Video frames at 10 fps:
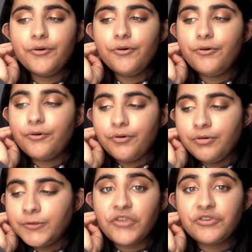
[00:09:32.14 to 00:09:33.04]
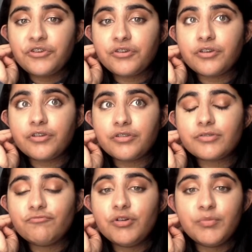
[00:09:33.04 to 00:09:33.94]
Or you could
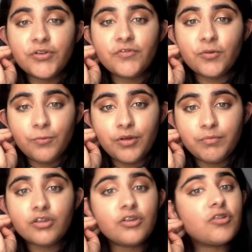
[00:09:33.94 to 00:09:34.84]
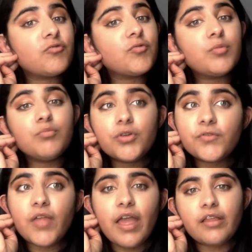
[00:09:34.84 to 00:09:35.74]
remove the womb. You could
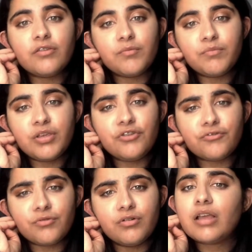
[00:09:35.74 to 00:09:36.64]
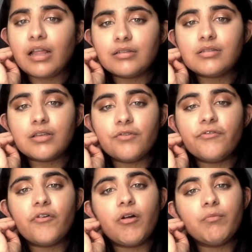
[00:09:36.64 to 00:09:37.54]
remove the endometrial cancer
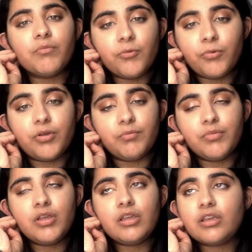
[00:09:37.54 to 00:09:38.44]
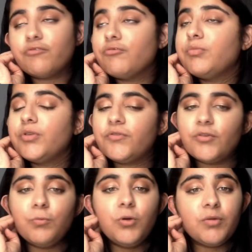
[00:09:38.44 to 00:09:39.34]
from the womb. Can remove
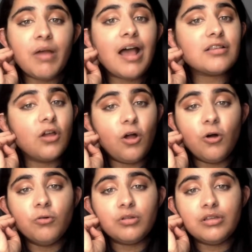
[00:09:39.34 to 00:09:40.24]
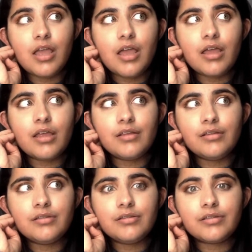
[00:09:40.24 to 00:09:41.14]
the womb as a whole.
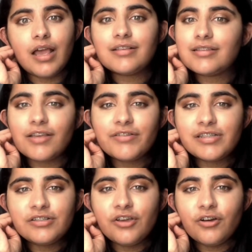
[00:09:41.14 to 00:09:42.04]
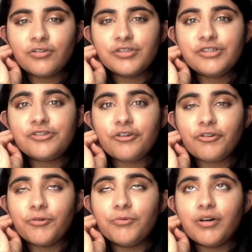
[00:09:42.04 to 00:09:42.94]
And as a 17-year-old, you don't
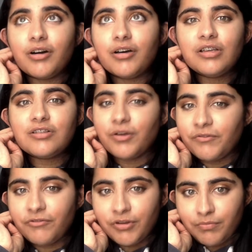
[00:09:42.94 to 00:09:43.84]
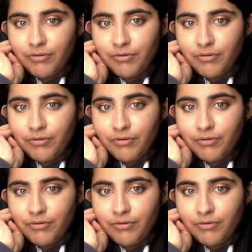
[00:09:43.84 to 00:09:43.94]
know what is going through your